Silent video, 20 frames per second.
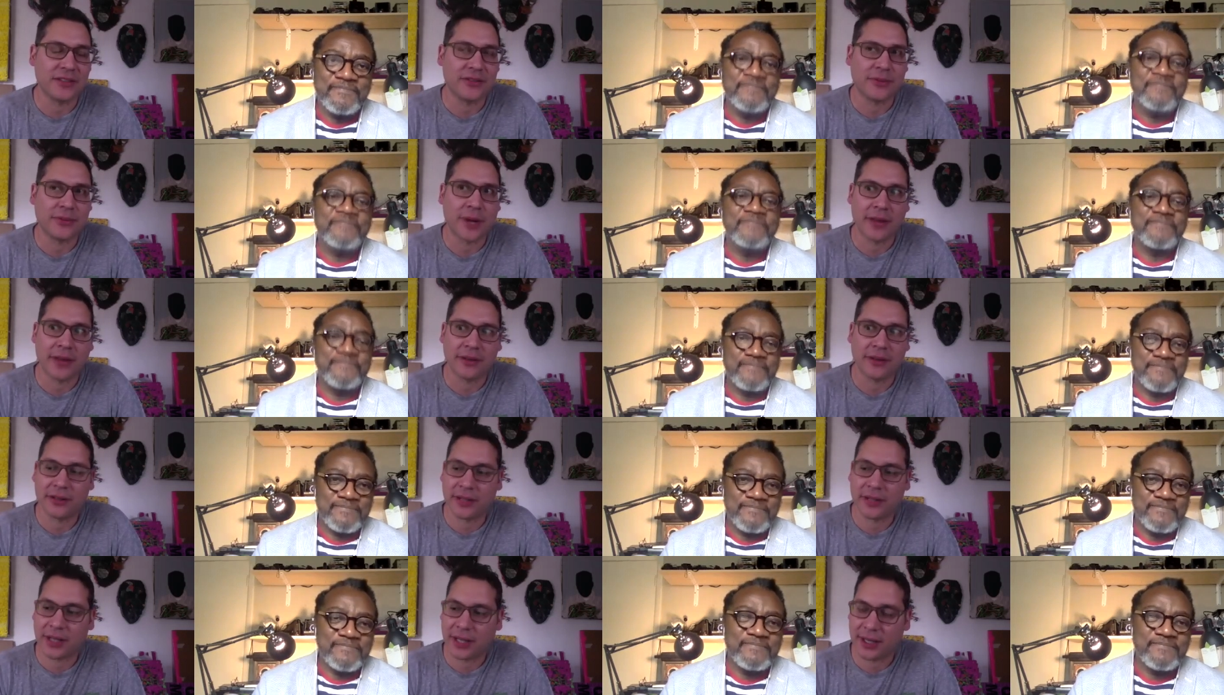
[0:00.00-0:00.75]

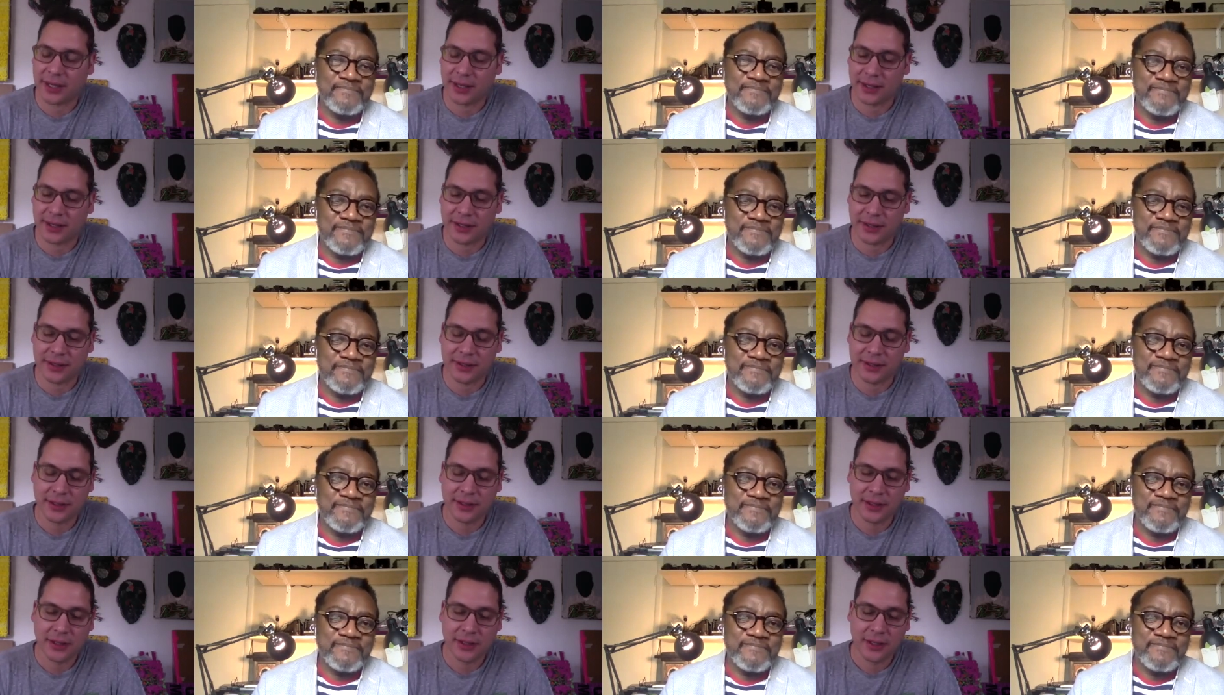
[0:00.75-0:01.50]
Speaker 1: rather and
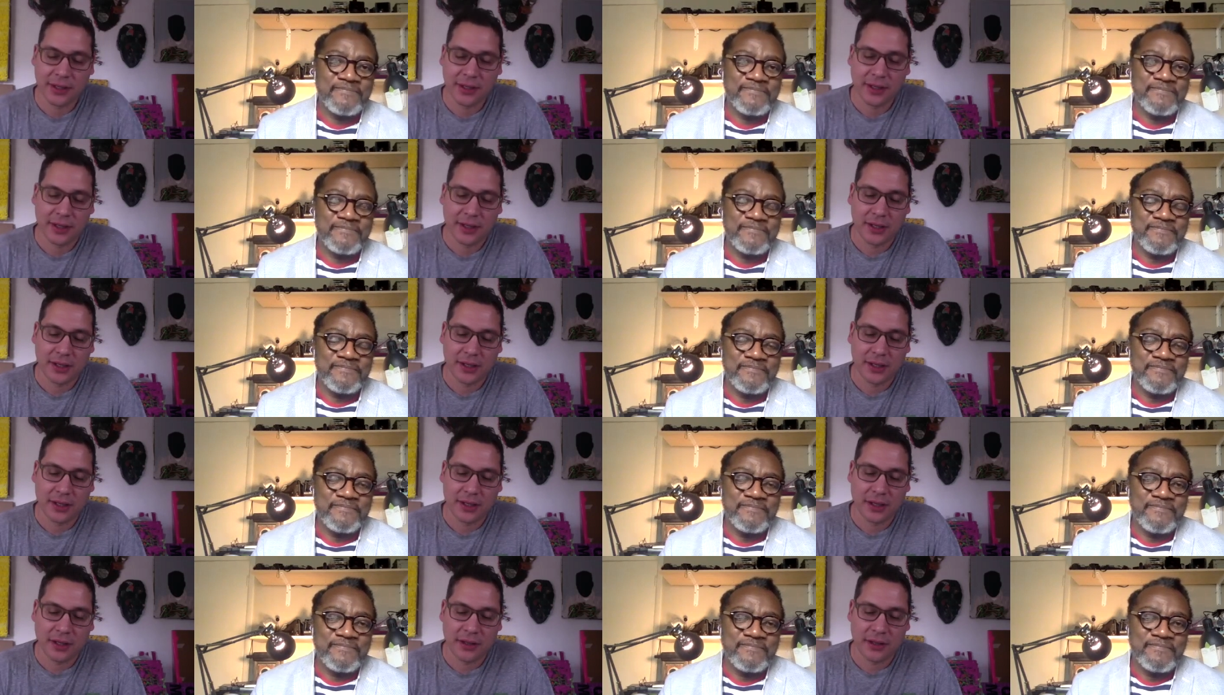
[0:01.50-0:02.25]

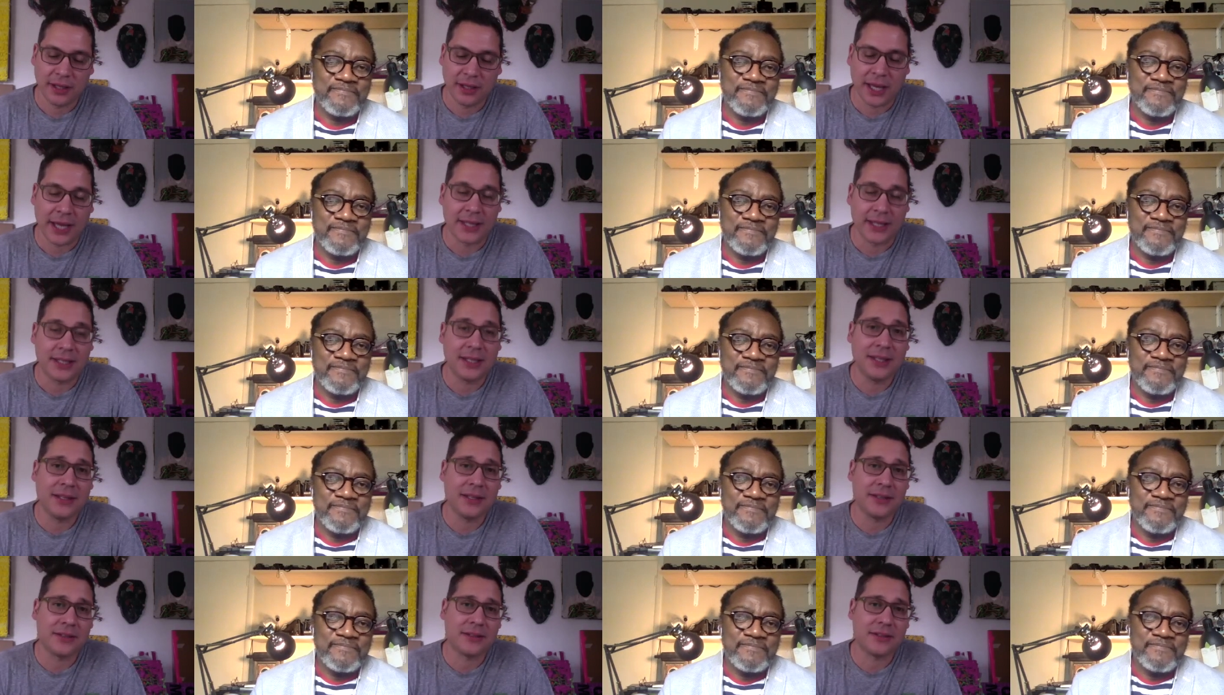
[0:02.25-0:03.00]
the
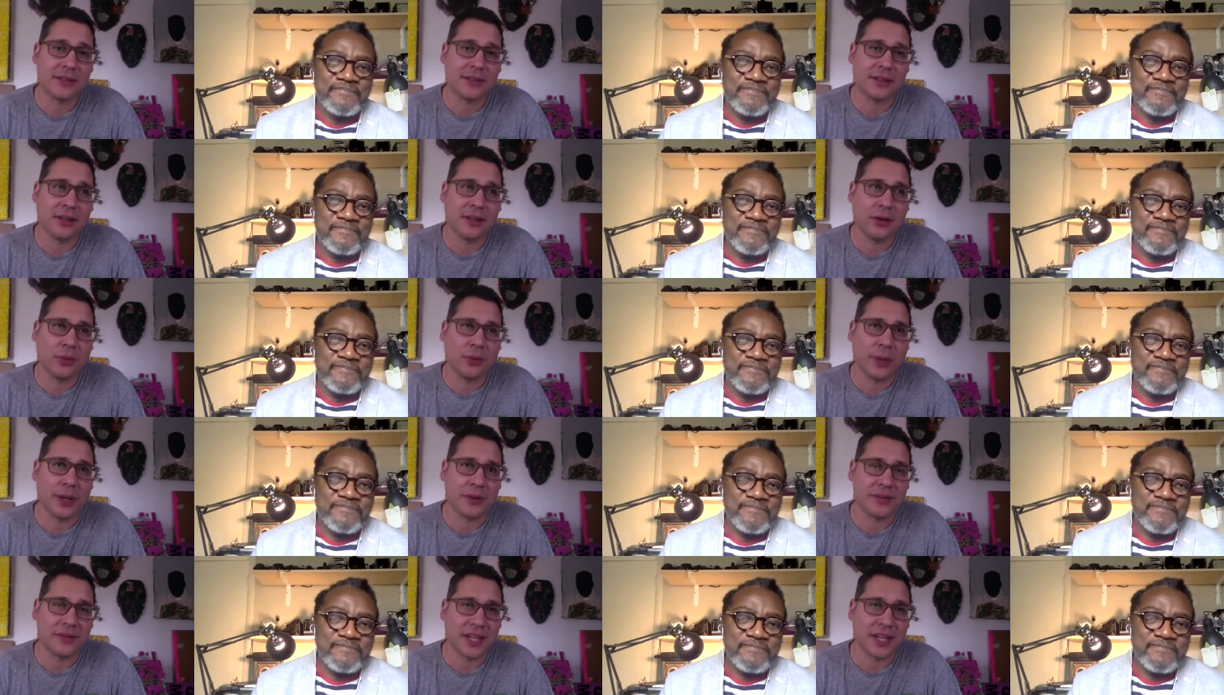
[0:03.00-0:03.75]
idea is uh, when
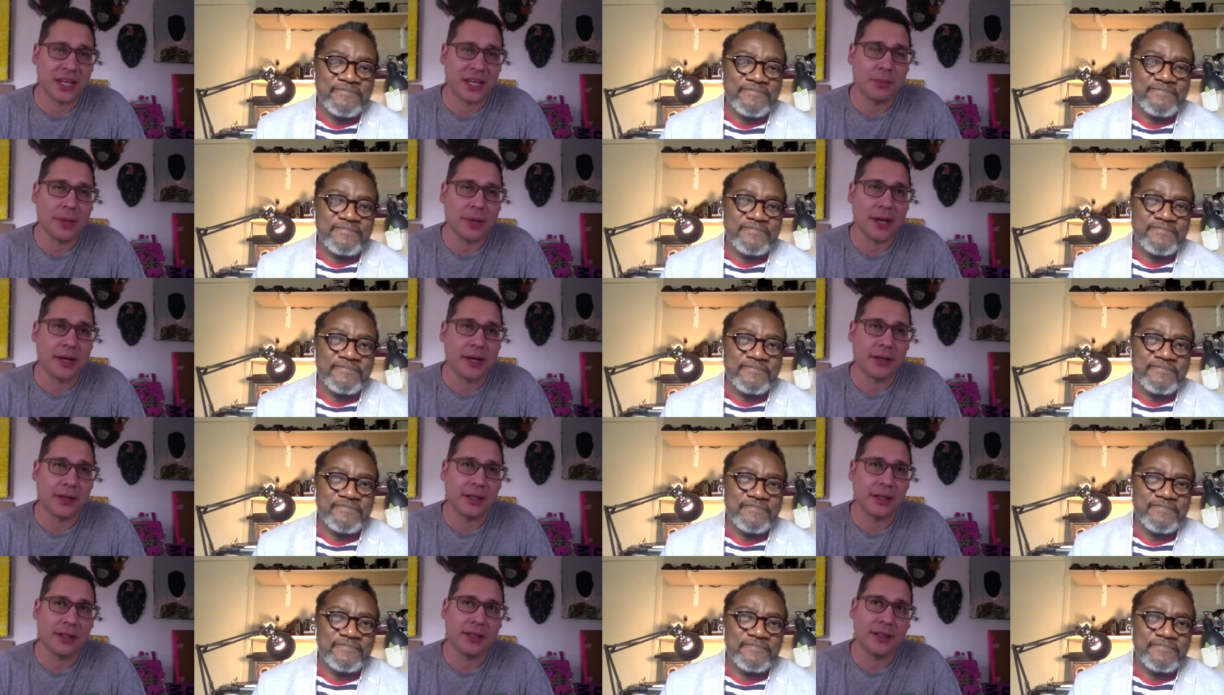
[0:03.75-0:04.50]
i was thinking about
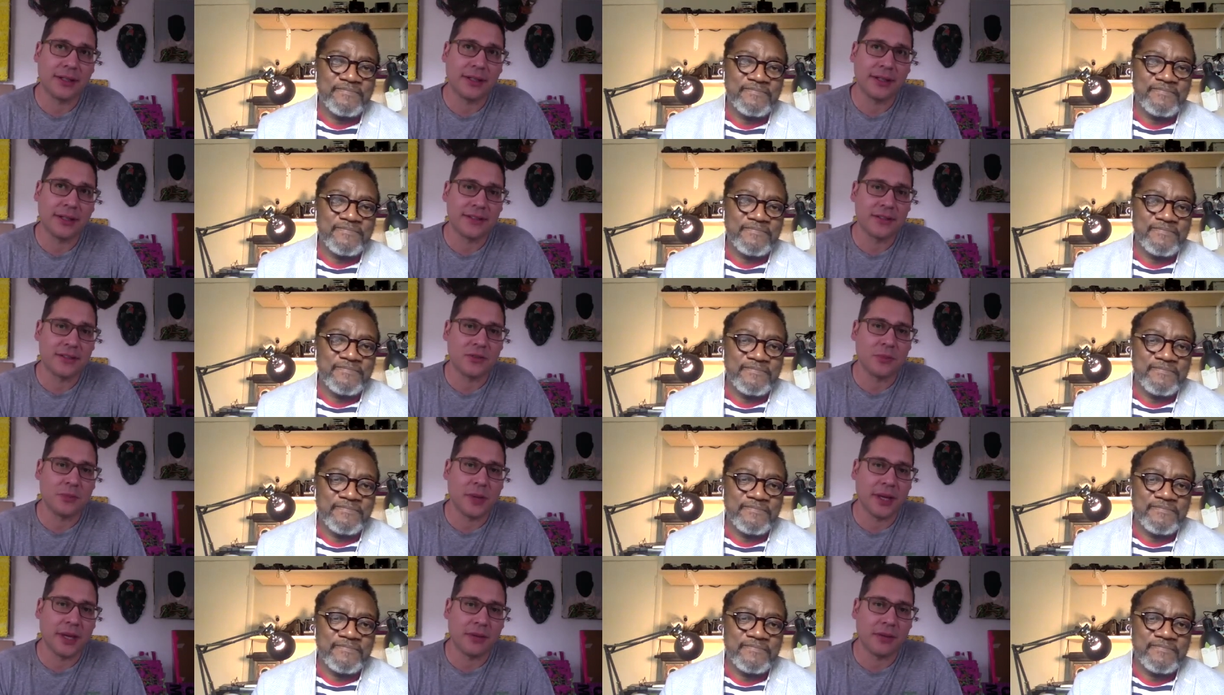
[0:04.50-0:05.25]
it is to
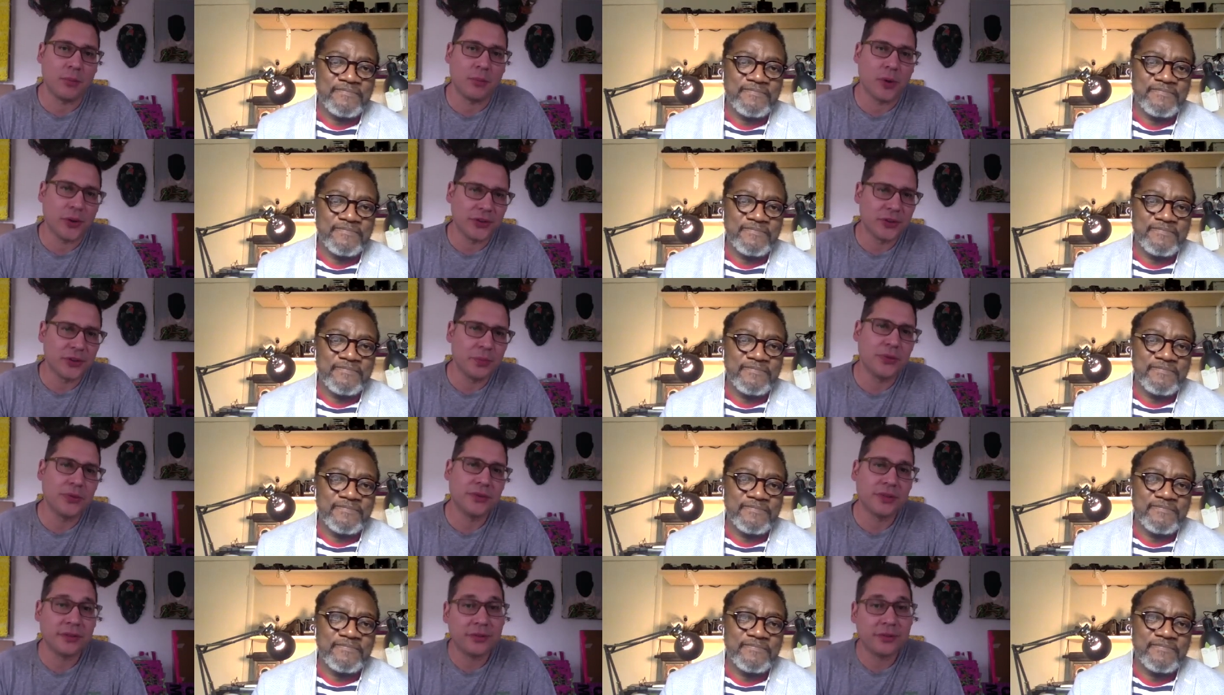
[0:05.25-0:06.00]
make
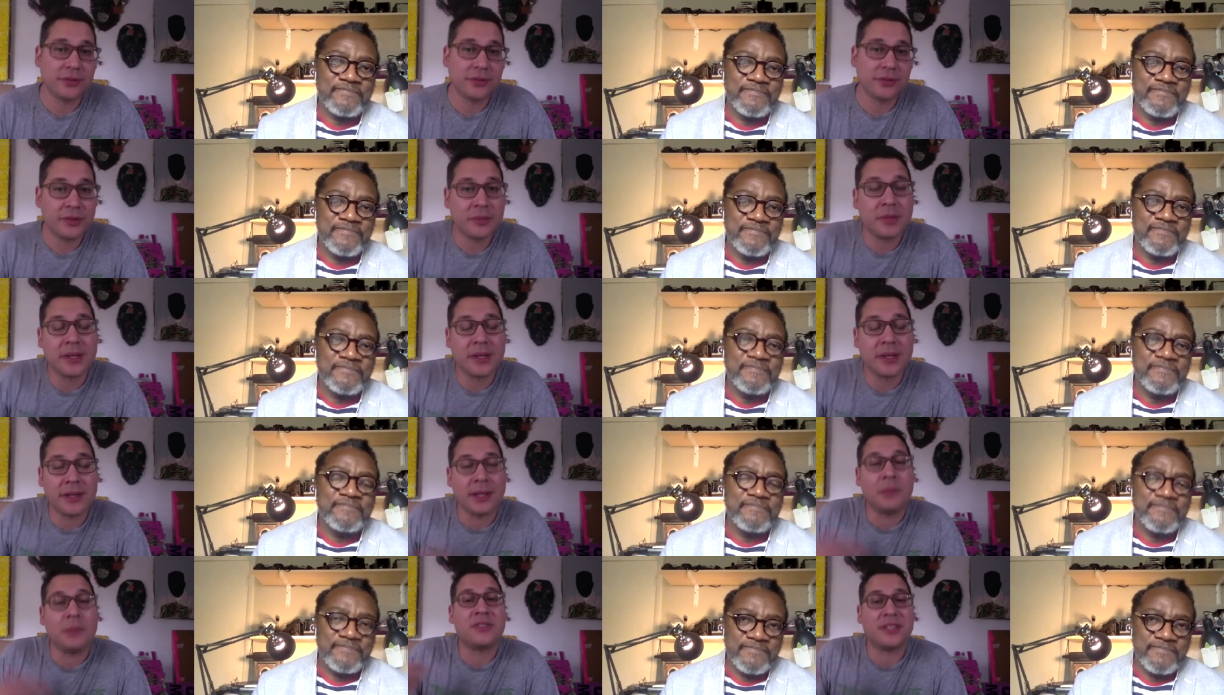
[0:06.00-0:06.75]
multiples of them and
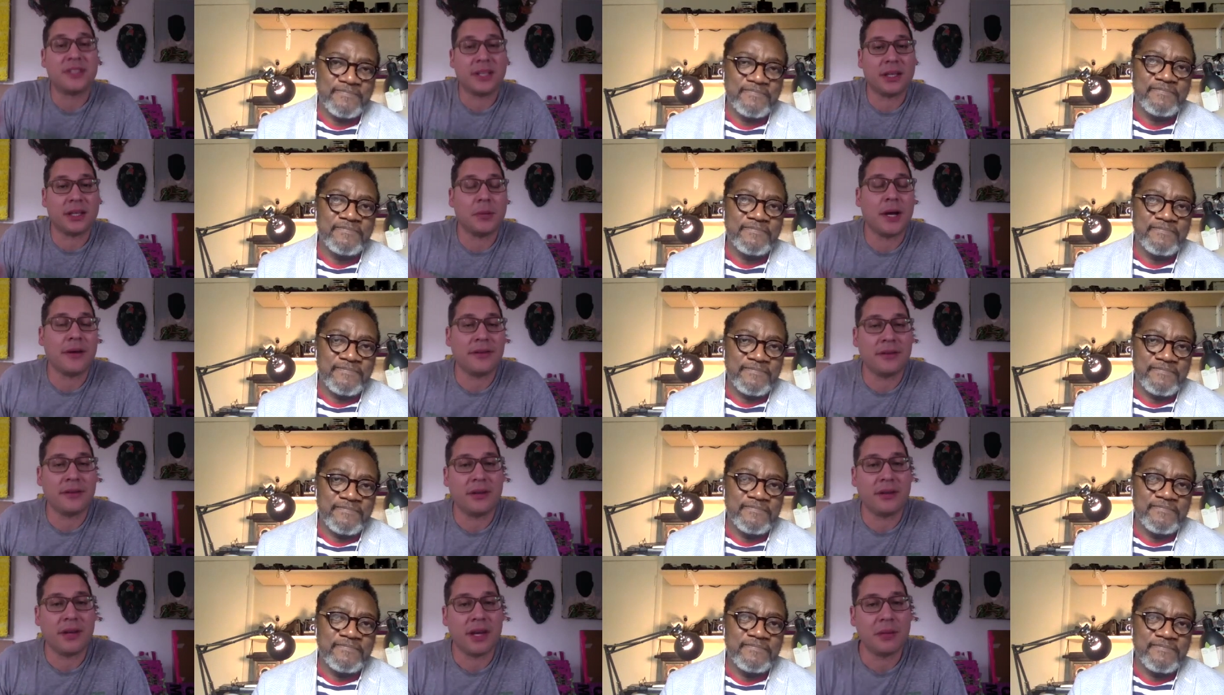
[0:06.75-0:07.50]
then stick them out in the
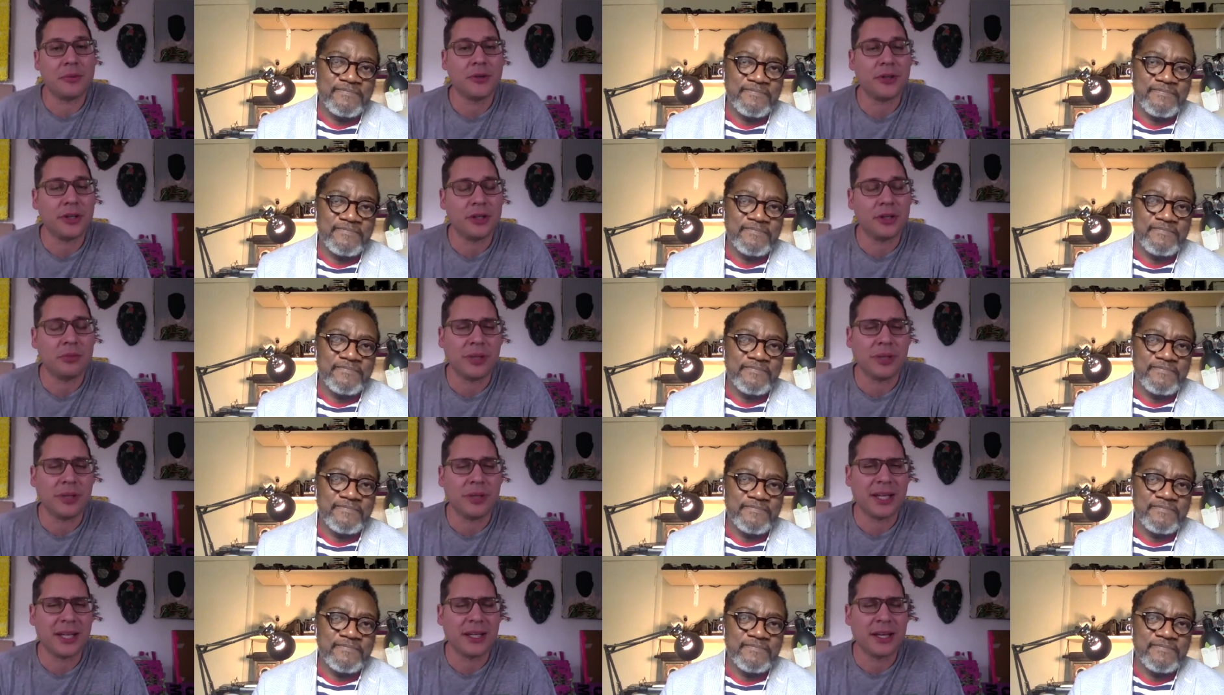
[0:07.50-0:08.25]
neighborhood but i,